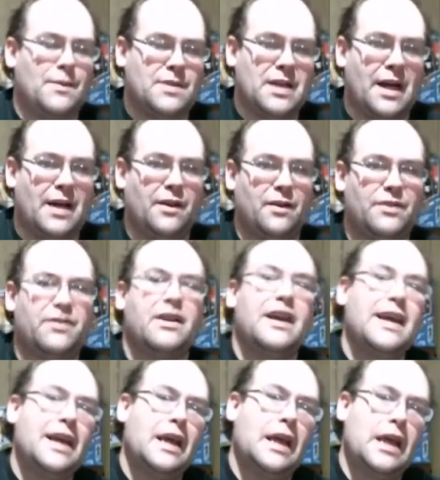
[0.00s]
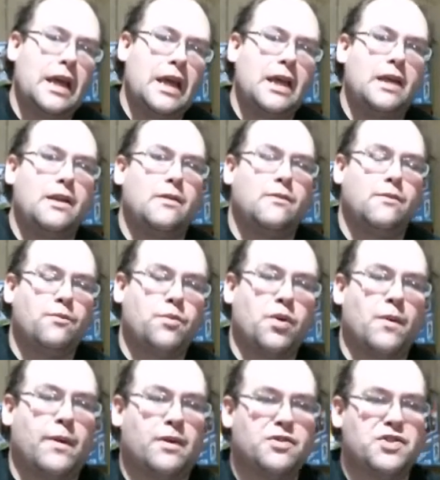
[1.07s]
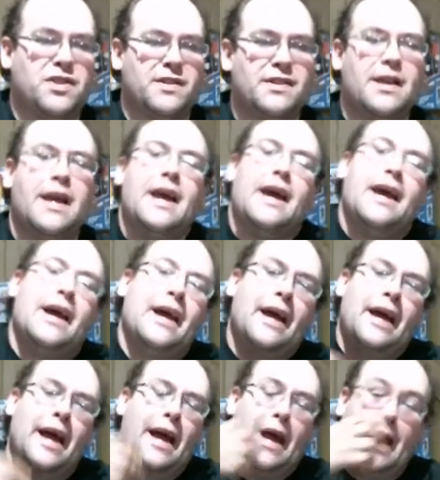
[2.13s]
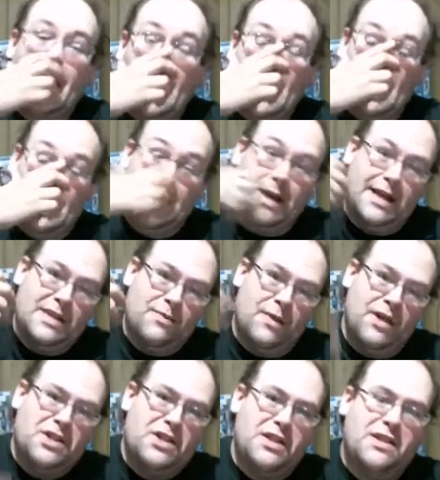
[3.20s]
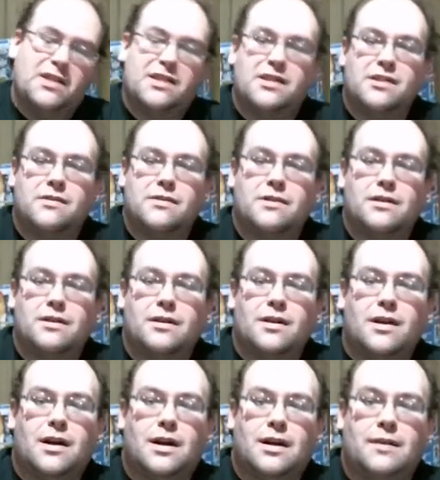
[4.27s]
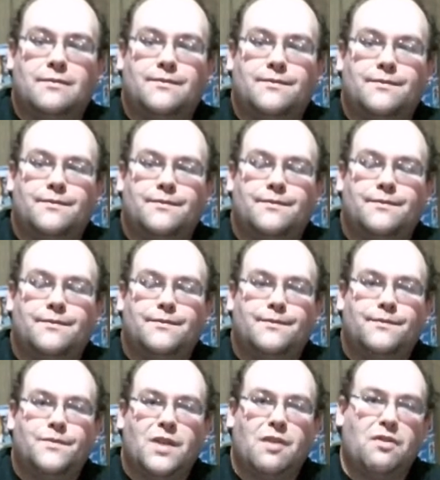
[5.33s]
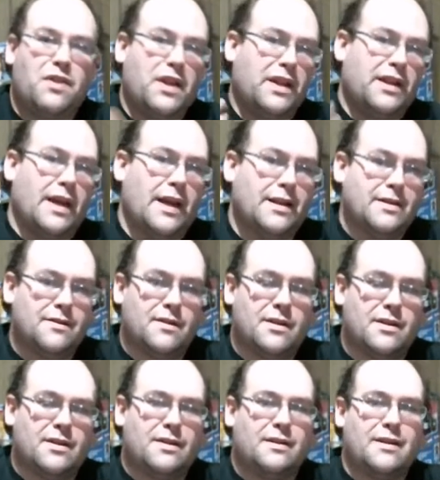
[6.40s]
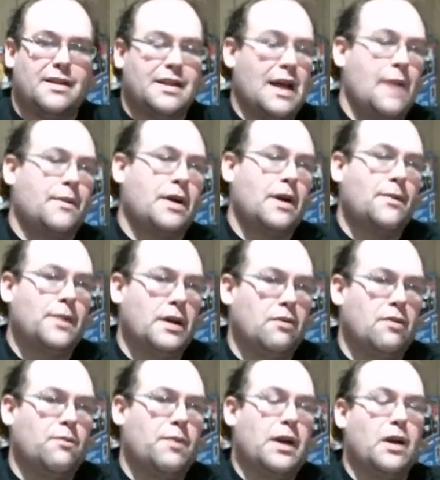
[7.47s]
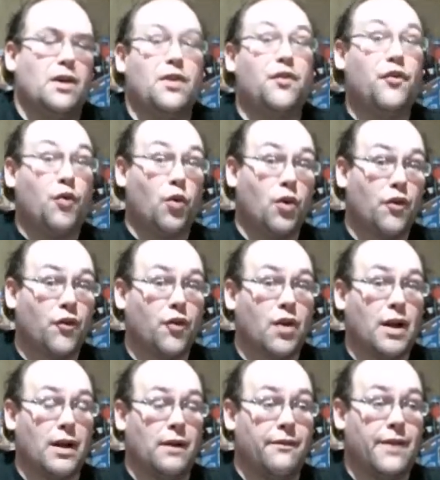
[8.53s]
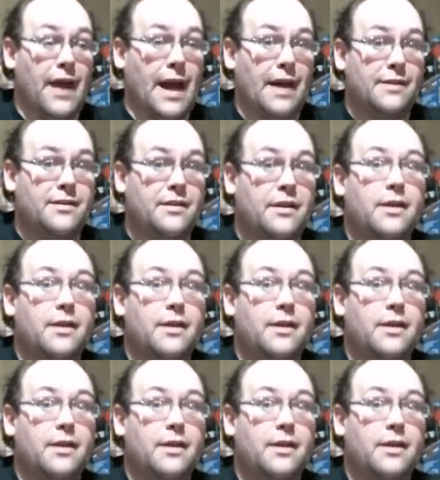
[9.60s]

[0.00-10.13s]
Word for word: titles in promotions. And as much as um, you would think that the top company would be on the forefront of that,